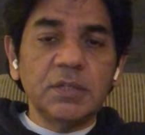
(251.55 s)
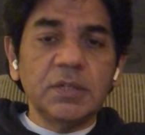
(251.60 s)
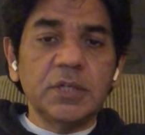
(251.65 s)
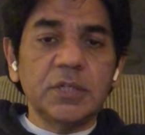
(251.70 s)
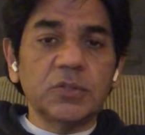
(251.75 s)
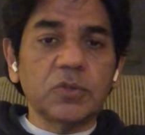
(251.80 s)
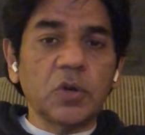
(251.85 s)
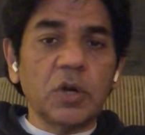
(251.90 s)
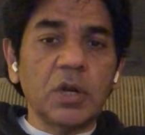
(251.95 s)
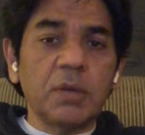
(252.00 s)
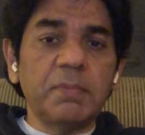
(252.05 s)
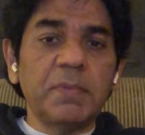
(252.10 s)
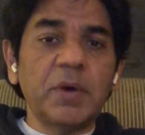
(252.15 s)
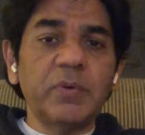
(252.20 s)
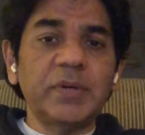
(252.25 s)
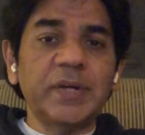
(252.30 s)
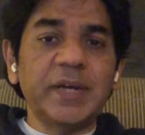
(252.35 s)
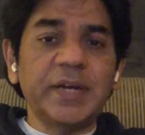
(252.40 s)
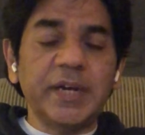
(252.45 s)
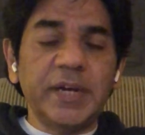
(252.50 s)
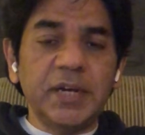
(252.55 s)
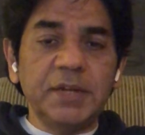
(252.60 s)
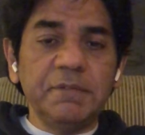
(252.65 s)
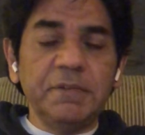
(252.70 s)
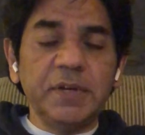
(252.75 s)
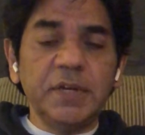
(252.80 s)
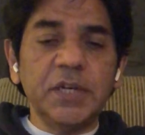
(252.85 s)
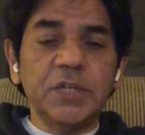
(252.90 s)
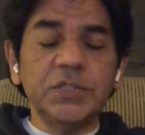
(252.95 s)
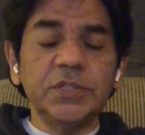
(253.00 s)
is all about
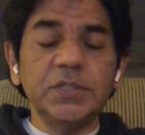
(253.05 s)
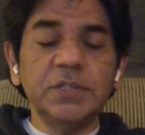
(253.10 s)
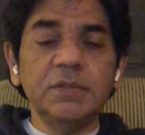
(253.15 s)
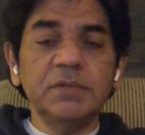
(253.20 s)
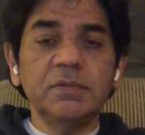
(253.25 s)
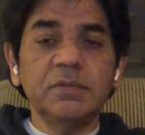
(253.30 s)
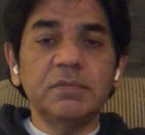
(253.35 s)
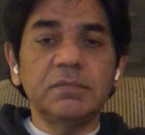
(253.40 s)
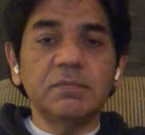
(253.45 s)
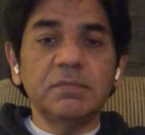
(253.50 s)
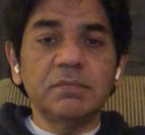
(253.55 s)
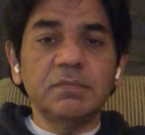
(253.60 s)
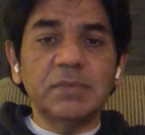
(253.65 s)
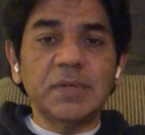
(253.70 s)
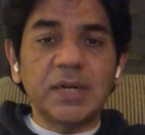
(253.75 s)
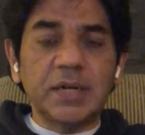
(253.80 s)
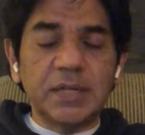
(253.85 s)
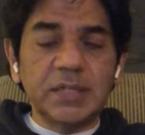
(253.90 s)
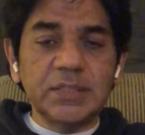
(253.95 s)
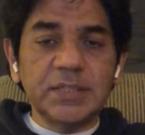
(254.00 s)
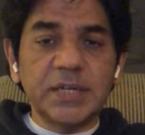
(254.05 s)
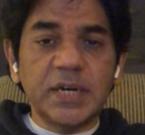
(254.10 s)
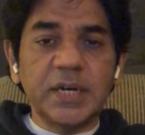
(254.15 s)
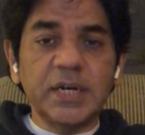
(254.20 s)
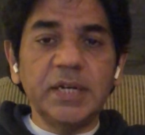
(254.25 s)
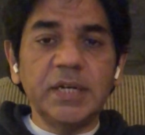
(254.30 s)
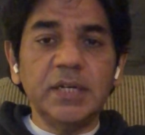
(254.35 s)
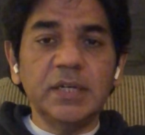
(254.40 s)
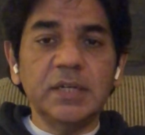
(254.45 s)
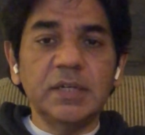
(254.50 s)
identification,
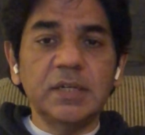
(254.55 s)
understanding,